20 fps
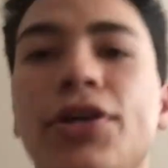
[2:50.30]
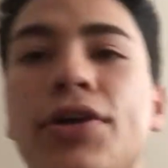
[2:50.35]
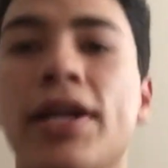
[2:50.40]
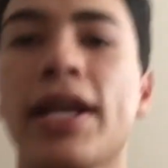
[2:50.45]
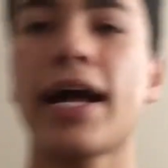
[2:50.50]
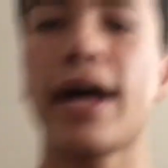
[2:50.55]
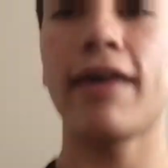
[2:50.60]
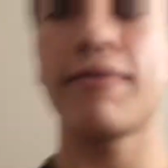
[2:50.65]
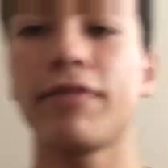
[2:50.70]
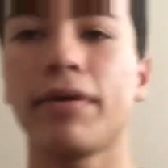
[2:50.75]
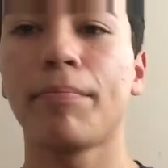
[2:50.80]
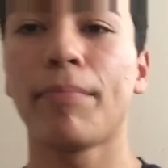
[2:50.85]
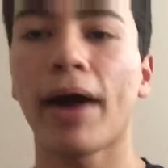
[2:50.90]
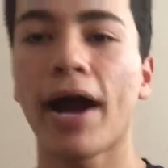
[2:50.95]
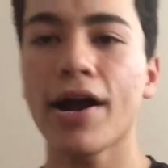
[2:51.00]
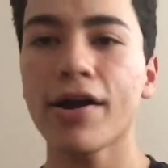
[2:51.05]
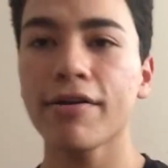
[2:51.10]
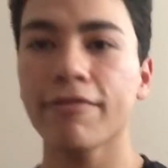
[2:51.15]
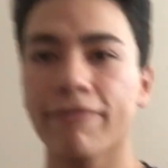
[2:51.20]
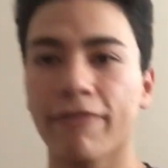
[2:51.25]
you can have a
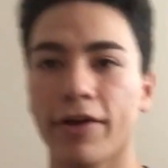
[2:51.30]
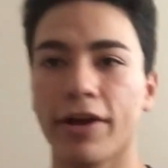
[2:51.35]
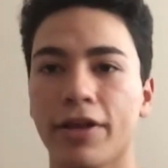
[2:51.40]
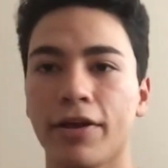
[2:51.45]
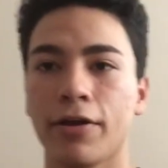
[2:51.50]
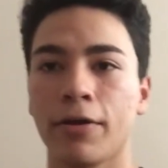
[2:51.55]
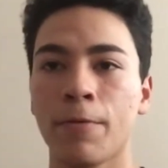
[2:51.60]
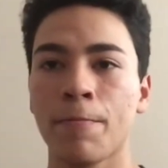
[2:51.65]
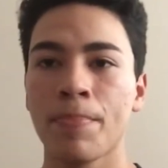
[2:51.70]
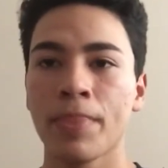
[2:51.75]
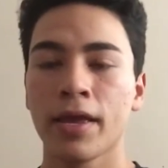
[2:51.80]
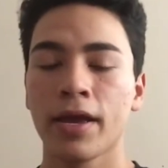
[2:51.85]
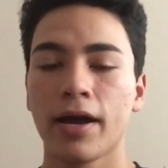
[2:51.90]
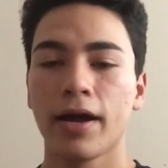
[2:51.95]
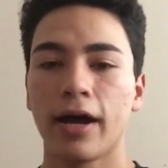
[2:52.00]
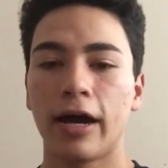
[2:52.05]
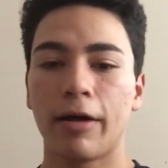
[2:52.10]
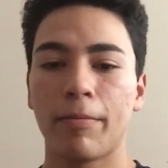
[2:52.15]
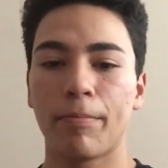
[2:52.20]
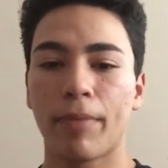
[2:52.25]
buyer in front of you,
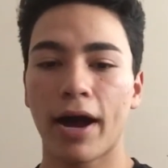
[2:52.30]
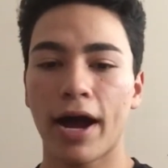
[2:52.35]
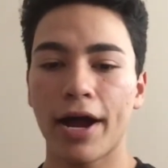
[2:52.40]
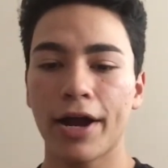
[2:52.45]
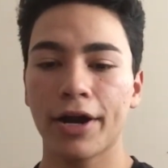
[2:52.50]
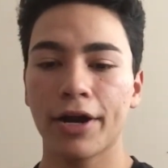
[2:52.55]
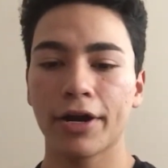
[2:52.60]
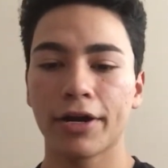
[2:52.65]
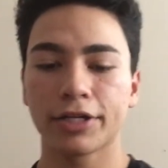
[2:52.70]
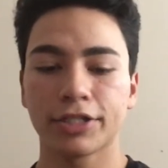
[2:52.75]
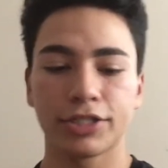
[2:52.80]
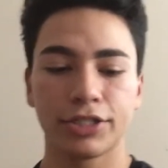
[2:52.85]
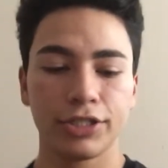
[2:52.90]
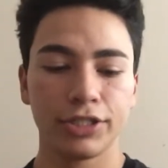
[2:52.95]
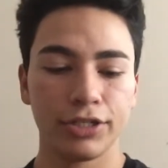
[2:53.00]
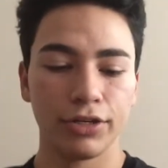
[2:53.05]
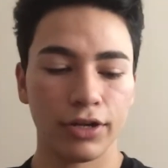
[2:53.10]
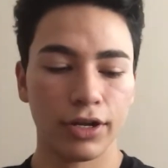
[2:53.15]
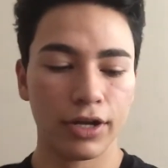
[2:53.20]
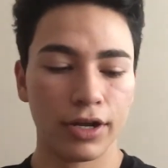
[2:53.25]
a buyer
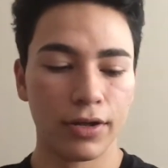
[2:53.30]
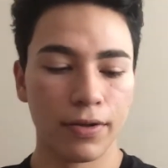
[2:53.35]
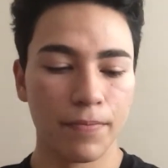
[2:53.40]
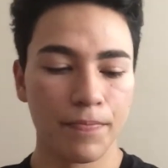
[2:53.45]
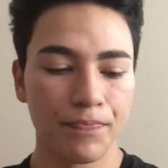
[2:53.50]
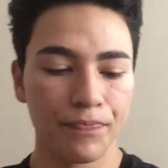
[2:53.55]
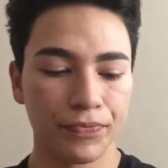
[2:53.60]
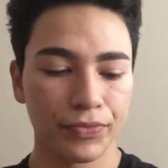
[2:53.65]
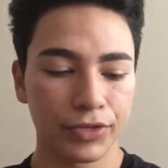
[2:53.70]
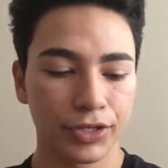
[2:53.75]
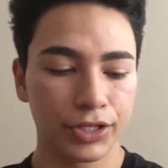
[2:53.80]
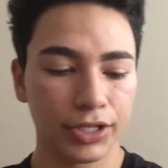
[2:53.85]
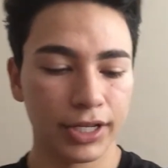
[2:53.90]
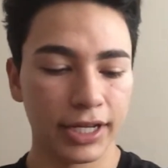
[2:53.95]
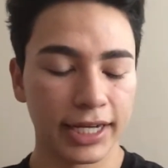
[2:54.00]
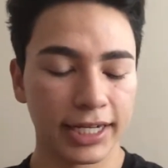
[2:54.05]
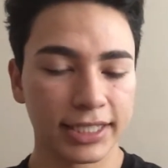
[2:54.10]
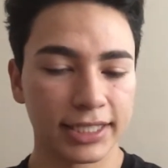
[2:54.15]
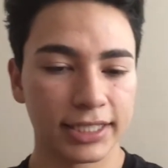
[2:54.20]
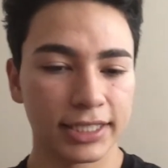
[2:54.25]

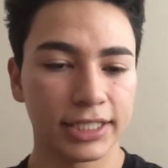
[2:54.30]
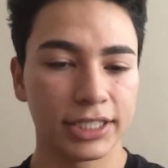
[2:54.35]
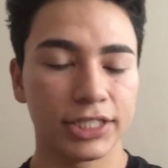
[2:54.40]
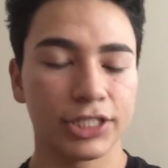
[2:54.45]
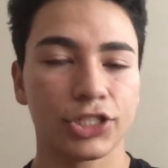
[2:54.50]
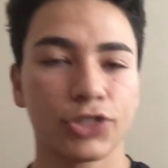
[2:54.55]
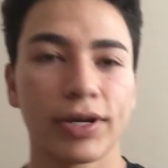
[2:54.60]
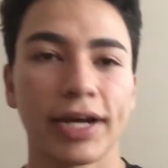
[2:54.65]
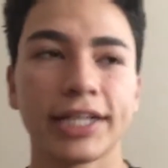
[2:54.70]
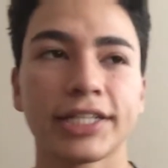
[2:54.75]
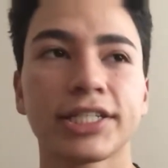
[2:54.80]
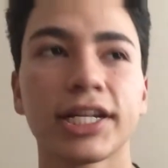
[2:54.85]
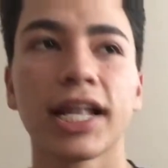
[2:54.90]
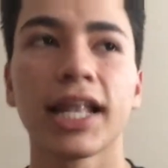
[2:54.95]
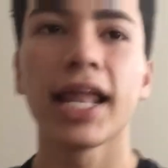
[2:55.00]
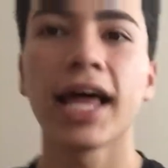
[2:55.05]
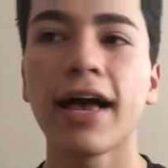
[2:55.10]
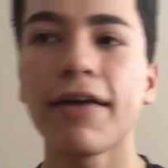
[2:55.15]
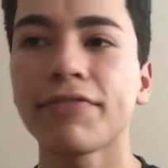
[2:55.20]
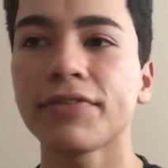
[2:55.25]
straight to the
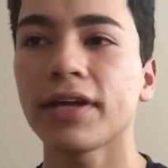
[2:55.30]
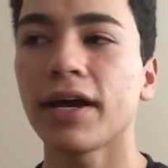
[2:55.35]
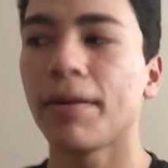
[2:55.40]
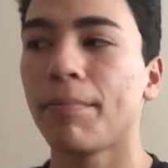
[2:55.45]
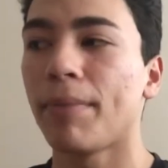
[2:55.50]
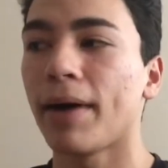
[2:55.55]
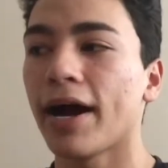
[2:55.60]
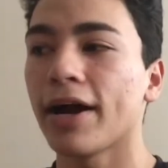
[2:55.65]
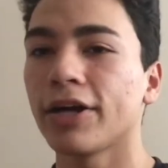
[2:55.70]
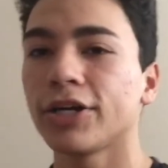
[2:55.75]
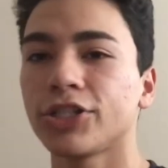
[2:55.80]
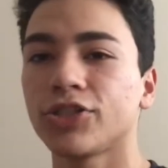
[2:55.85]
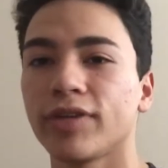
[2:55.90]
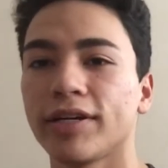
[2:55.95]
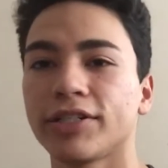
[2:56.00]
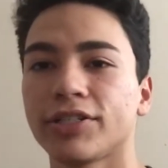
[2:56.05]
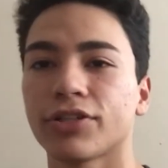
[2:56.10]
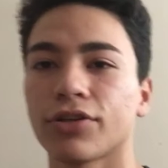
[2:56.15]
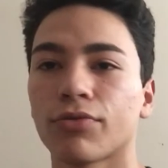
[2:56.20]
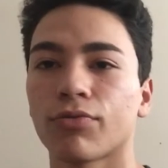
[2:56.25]
left, a buyer
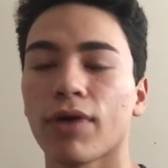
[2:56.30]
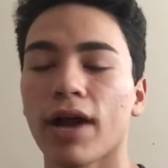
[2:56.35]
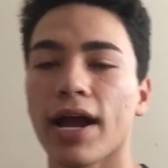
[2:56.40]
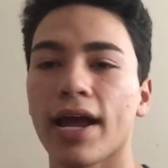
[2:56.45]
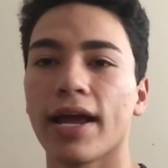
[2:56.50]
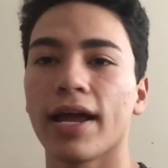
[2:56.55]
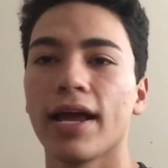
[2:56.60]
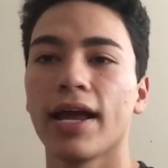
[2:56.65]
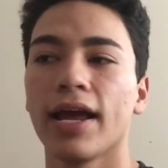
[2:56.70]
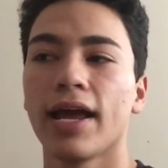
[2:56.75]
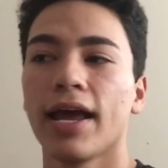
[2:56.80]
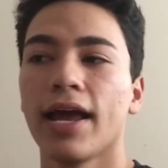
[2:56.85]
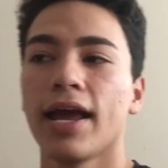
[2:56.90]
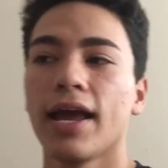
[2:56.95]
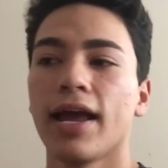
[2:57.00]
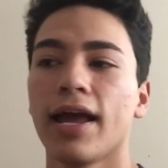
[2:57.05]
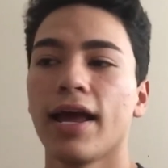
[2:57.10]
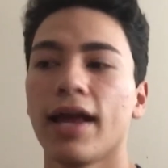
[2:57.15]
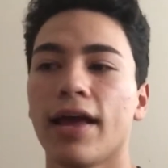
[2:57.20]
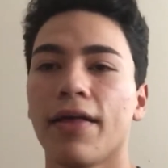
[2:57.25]
straight to the right.
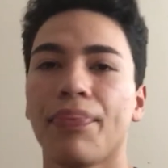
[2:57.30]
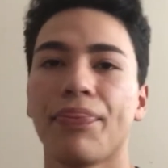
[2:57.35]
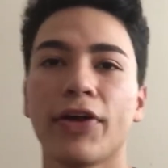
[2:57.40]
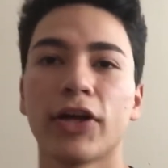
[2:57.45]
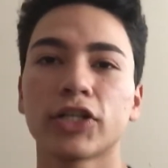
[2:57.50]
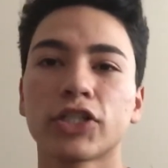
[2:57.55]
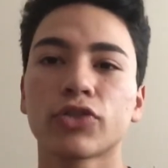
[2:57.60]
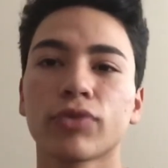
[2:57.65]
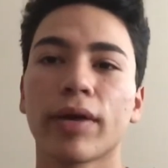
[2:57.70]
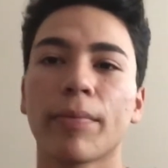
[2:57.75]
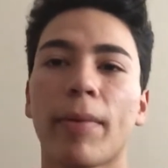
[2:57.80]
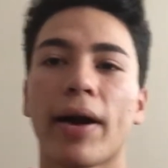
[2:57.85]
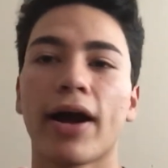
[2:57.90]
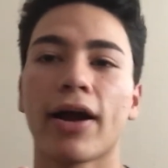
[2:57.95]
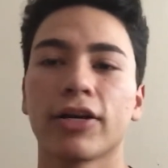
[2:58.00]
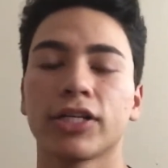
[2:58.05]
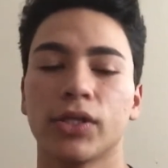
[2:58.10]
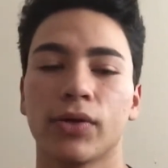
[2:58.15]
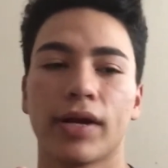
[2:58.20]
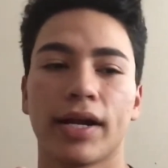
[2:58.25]
There's 3
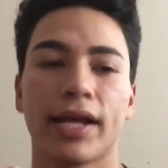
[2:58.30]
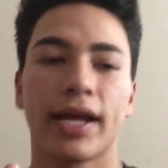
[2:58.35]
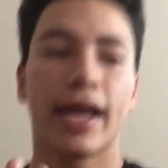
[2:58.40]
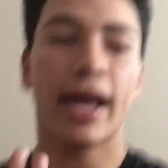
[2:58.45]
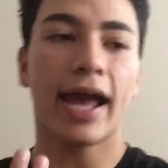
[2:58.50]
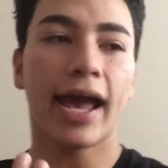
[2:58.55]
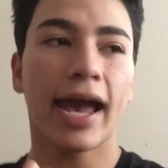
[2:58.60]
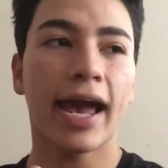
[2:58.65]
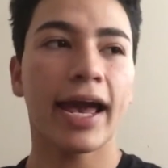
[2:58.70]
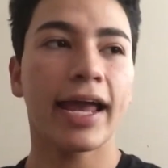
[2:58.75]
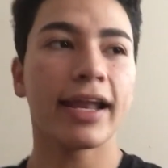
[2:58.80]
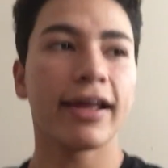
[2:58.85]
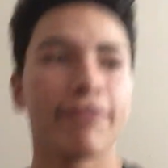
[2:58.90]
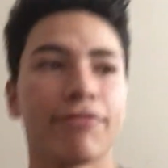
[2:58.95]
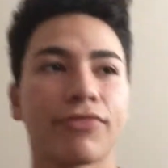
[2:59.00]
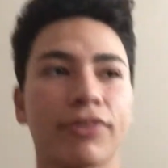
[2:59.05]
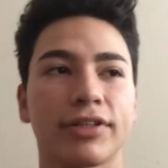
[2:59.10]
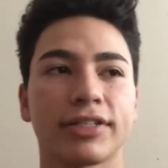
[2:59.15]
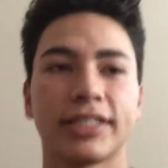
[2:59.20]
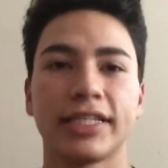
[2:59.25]
buyers already. And
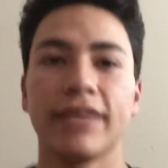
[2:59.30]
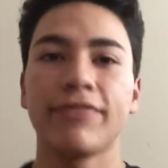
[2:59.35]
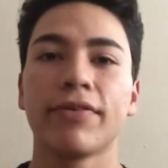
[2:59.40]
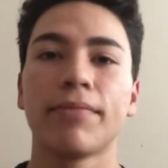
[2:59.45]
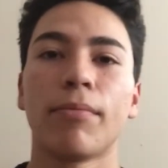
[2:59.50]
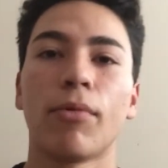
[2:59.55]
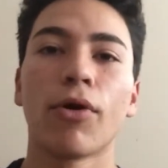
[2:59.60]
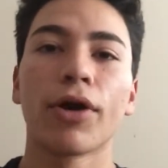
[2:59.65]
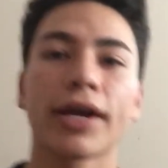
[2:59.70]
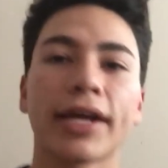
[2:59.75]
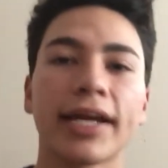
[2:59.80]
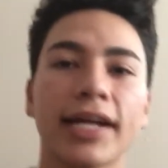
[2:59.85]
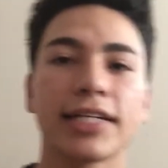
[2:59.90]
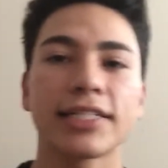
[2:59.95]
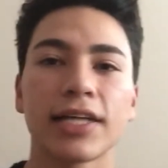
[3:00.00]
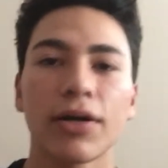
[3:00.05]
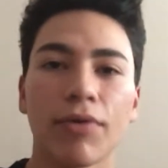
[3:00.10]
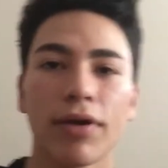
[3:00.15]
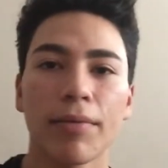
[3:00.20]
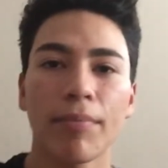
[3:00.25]
if there's even more
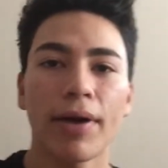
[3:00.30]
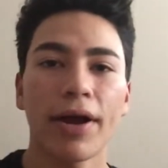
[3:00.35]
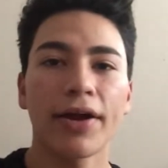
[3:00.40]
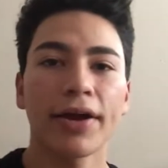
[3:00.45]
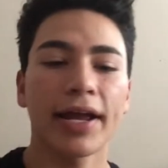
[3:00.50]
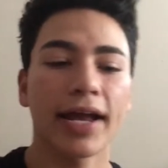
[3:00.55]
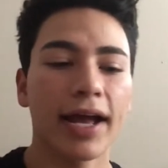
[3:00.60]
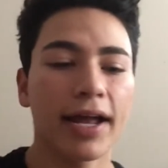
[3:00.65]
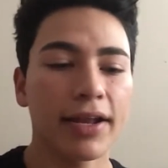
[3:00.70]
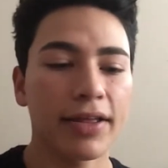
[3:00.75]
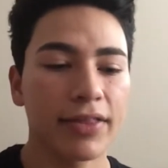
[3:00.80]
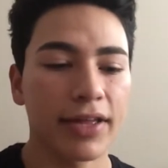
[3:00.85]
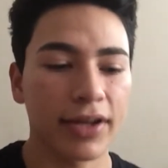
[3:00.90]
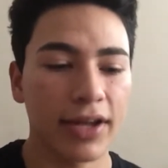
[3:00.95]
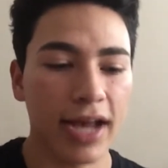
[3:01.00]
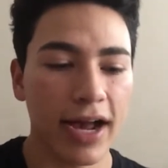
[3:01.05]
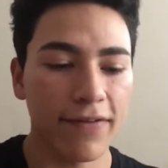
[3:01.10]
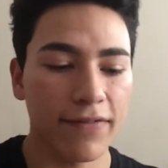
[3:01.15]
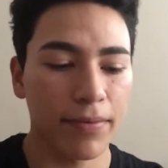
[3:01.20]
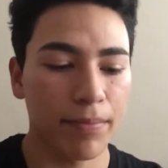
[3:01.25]
kids that want to buy your candy, then
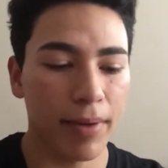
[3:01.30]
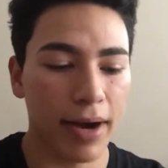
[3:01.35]
you have a